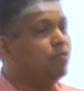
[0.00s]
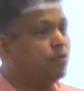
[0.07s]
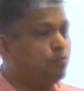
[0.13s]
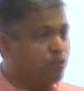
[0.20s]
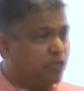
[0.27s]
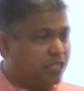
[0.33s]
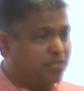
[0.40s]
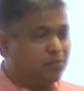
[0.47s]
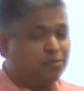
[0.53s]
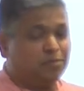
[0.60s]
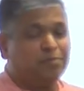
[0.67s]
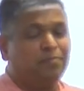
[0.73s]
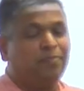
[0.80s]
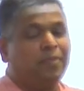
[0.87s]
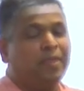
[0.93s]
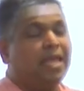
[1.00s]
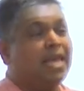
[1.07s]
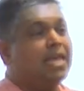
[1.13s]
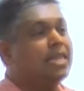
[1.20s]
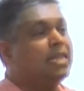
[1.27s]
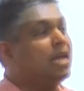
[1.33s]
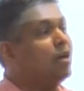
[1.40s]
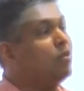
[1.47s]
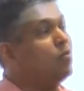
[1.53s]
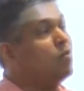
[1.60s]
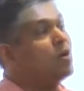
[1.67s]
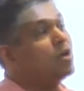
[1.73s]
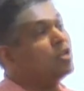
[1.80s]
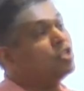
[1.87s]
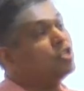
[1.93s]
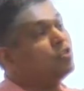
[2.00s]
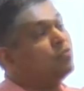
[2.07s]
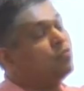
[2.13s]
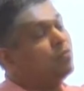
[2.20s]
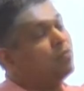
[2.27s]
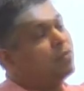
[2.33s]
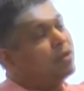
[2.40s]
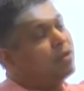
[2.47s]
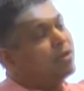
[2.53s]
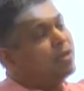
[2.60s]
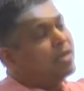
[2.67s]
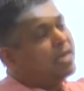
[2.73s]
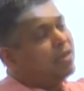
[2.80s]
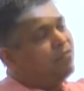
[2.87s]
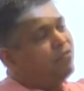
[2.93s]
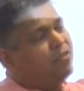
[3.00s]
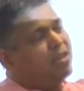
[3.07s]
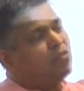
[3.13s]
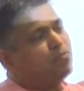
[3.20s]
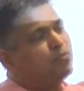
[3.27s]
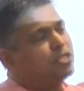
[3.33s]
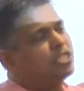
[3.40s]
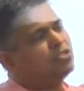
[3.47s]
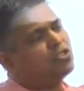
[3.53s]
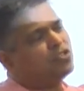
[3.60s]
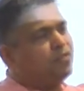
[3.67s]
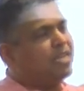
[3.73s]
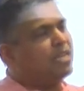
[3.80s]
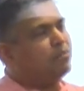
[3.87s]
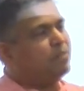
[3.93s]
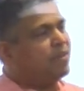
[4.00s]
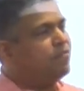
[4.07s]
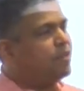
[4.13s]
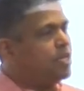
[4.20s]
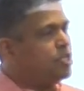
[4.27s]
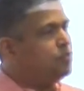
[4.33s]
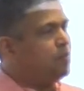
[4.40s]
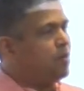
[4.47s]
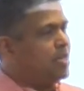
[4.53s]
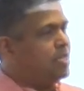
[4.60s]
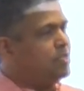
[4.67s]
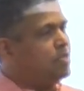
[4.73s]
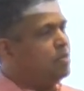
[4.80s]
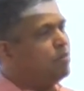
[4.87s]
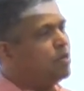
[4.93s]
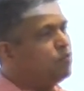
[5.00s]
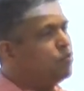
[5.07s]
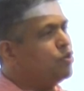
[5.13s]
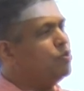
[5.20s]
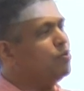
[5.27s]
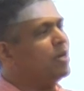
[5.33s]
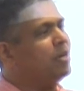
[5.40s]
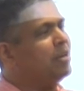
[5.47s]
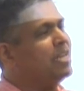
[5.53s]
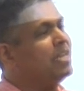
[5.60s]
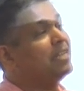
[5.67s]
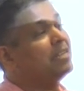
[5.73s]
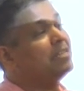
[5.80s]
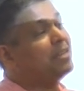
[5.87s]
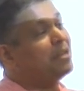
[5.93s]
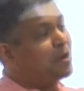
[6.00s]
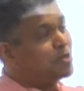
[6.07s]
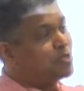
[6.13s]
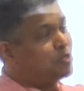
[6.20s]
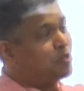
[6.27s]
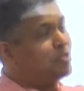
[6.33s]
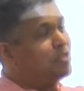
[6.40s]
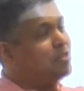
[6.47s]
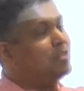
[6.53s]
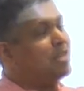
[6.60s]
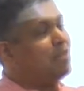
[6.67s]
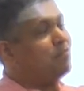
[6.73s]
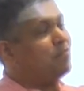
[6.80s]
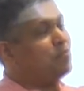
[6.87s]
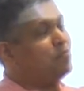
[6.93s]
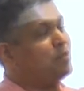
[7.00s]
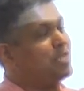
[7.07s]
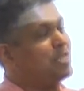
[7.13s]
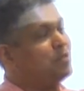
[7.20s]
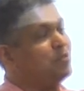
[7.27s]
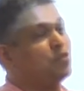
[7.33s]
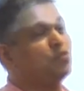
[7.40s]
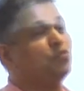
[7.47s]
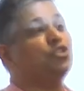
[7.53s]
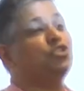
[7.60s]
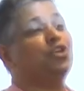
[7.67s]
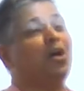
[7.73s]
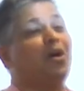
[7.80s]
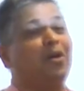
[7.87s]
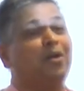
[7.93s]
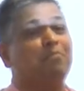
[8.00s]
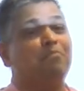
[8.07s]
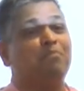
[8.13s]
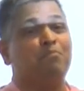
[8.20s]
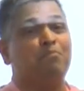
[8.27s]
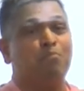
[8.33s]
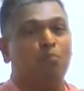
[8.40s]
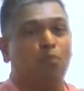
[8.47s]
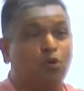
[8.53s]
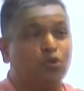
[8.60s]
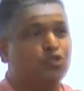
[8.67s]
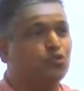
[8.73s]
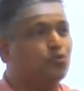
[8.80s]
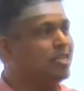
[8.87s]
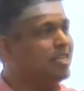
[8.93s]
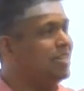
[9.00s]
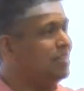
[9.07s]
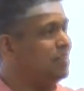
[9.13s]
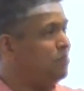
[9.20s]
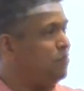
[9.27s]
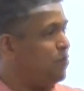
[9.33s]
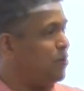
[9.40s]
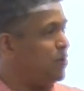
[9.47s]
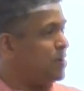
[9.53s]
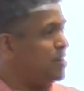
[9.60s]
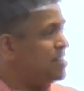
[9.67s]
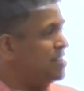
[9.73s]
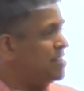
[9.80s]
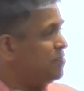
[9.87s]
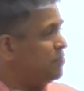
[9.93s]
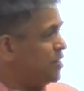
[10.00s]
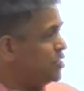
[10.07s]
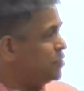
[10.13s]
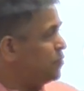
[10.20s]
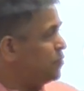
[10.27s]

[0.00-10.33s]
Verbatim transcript: our potatoes. Now, if we have potatoes, we can make French fries. But would you agree that there are certain type of potatoes which are more suited for French